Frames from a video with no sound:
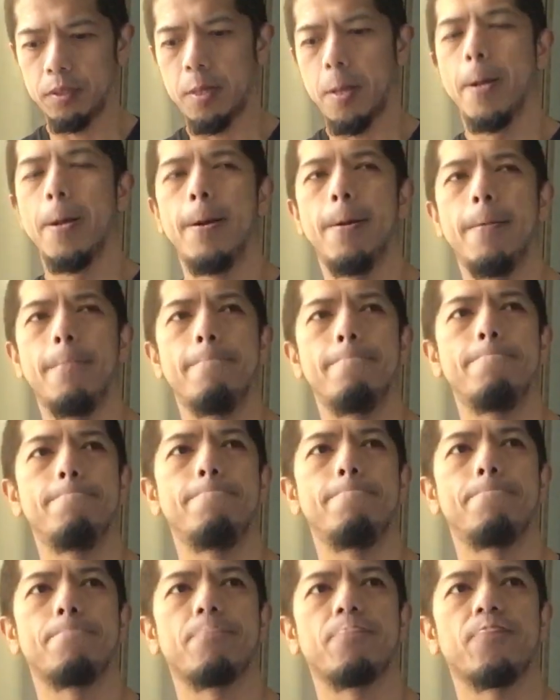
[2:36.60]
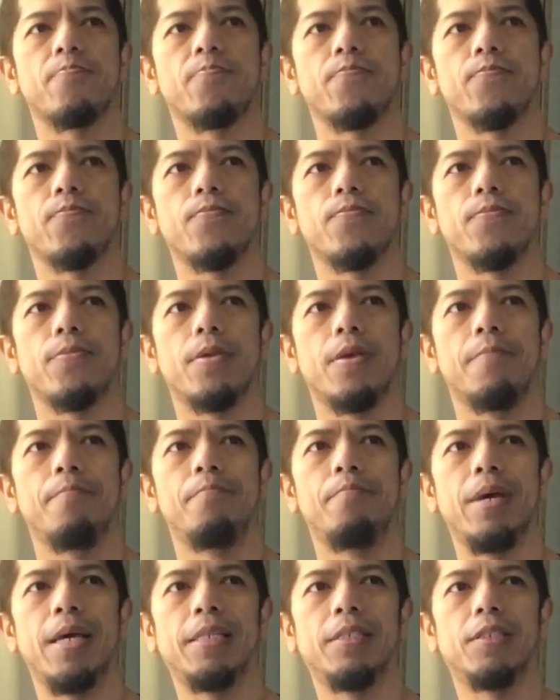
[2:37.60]
um,
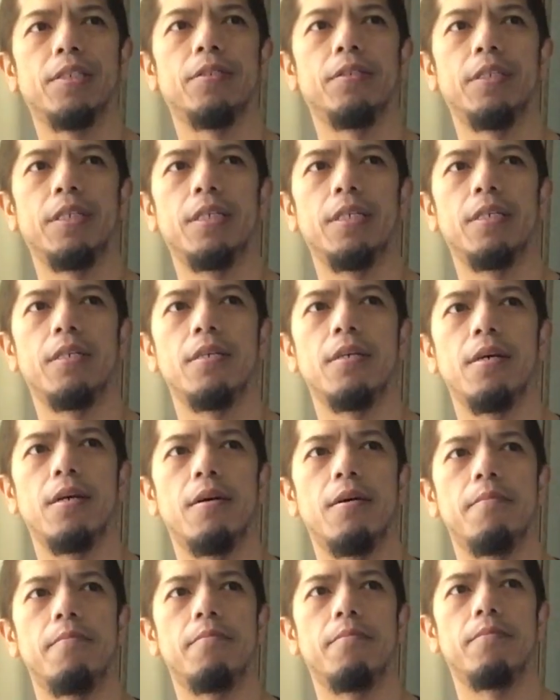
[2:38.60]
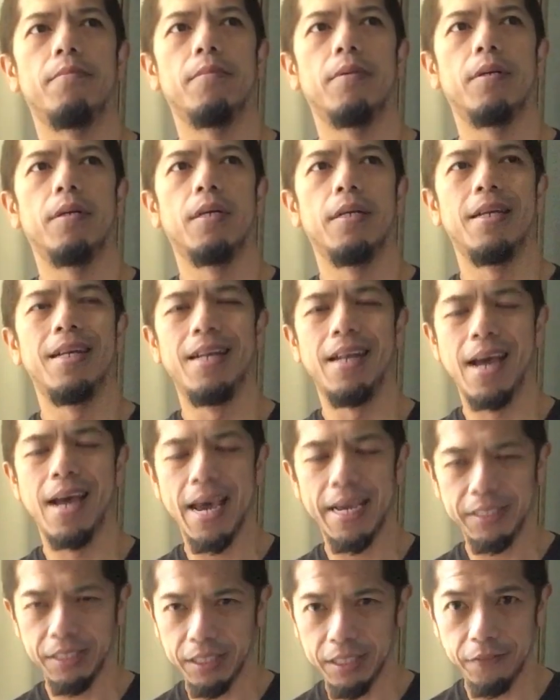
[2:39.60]
basically um,
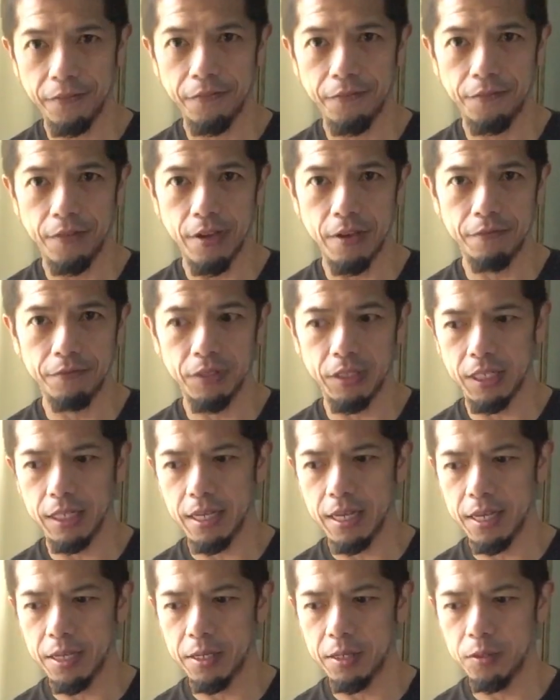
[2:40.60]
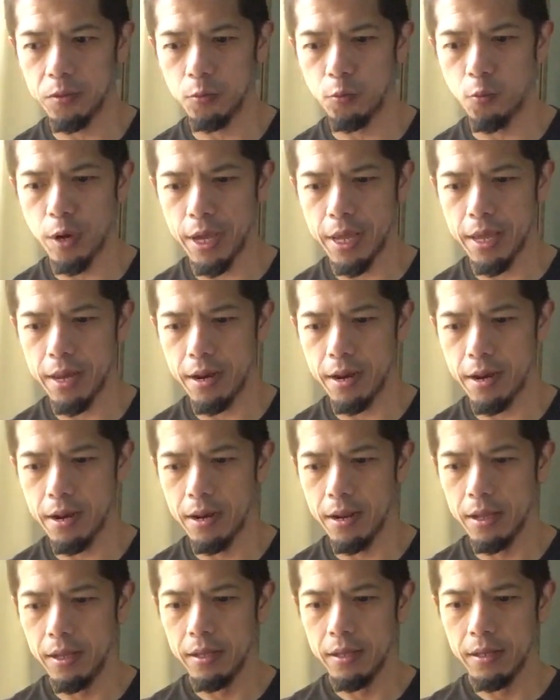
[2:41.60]
1950 is when
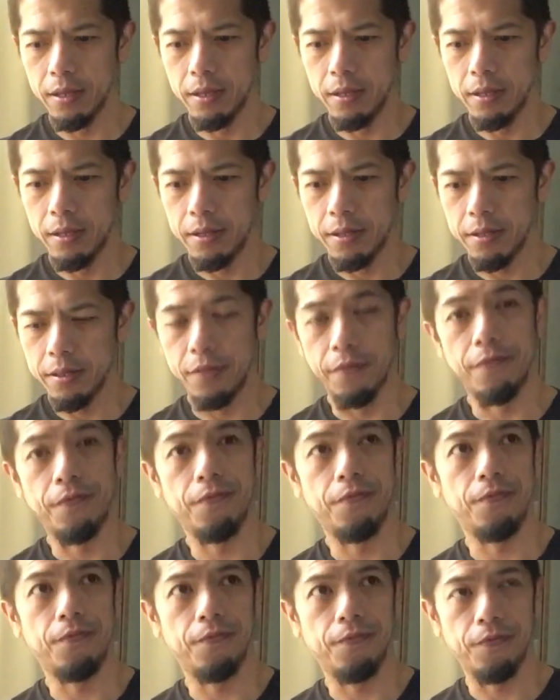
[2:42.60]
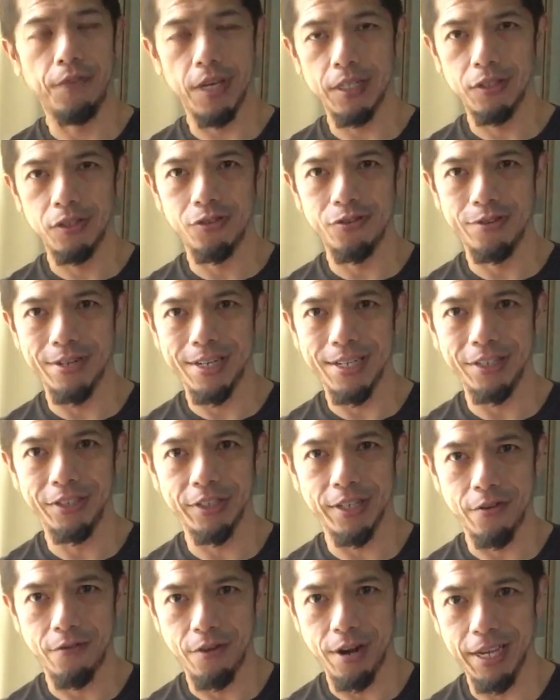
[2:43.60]
the fig tree
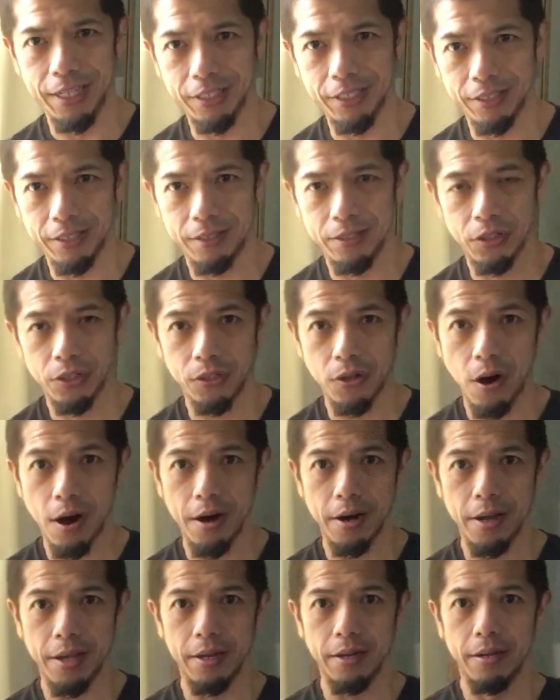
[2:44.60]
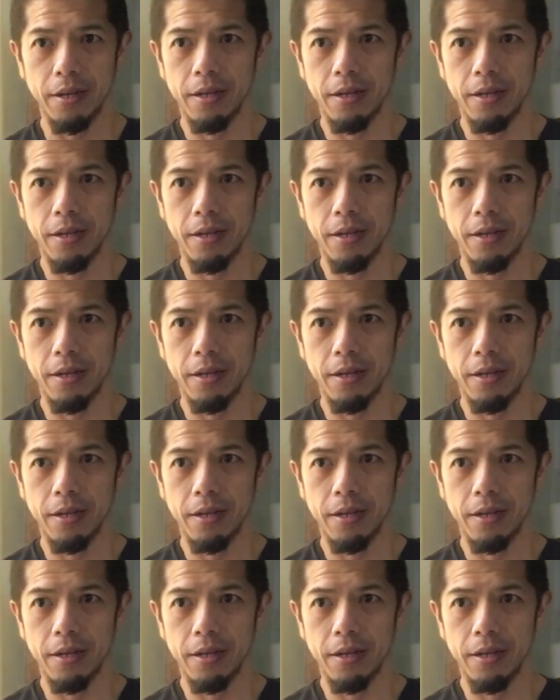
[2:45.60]
generation started.